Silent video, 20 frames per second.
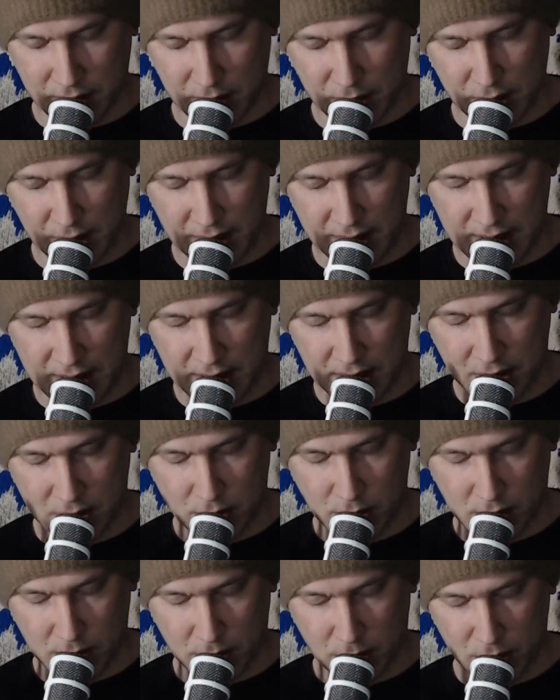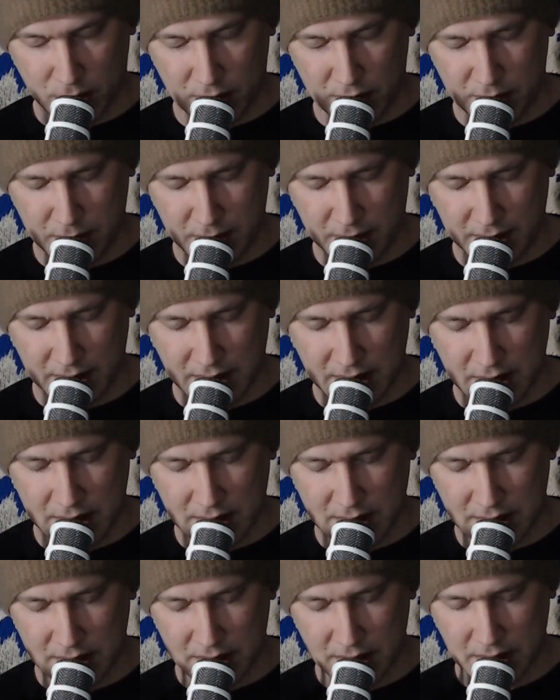right now, what would have been
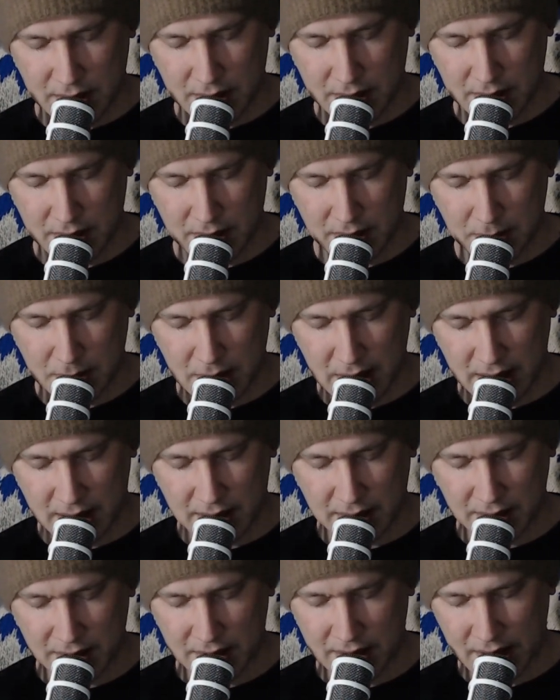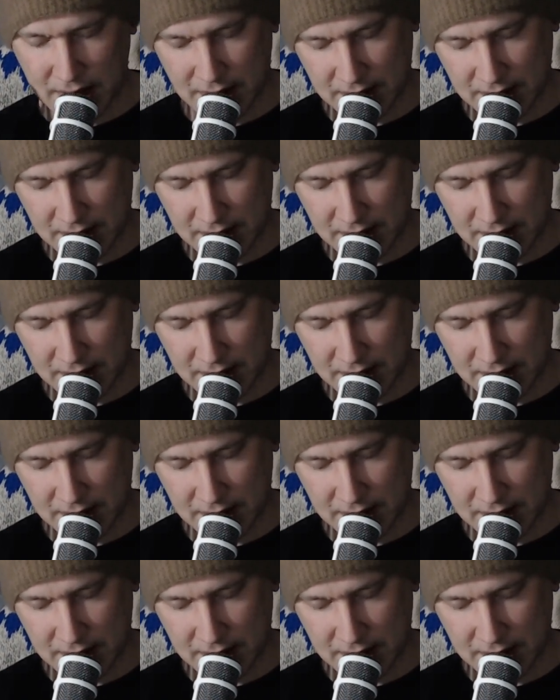easy back in the day is